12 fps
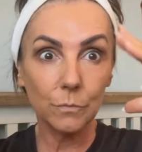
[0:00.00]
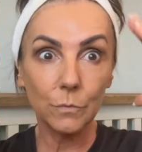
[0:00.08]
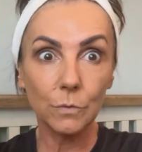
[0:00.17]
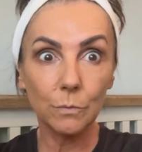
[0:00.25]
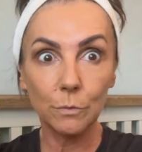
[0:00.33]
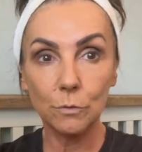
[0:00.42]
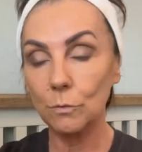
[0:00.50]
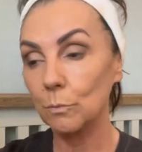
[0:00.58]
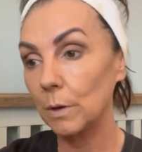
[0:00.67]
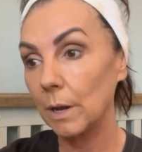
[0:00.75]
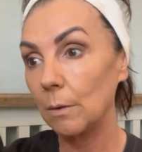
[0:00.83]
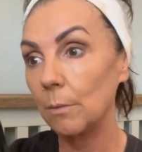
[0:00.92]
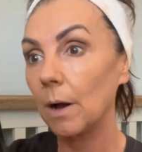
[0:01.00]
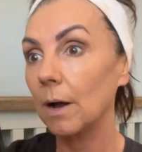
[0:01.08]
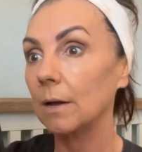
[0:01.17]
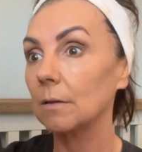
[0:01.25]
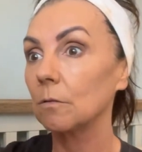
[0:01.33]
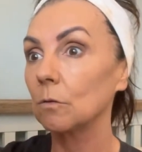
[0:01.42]
So we just want our
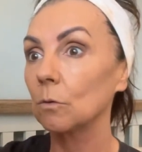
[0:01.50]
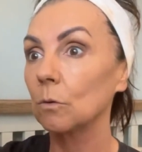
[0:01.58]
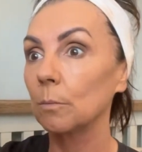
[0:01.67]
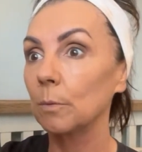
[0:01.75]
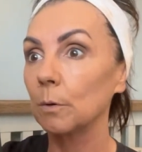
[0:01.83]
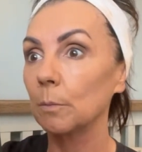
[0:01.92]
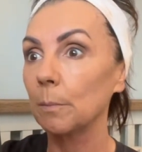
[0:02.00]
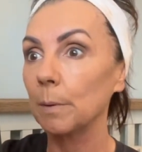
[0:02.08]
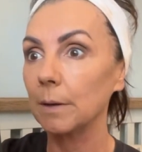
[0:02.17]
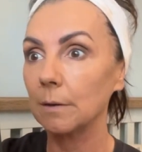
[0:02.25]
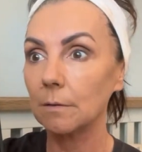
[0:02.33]
eyes to open up a bit.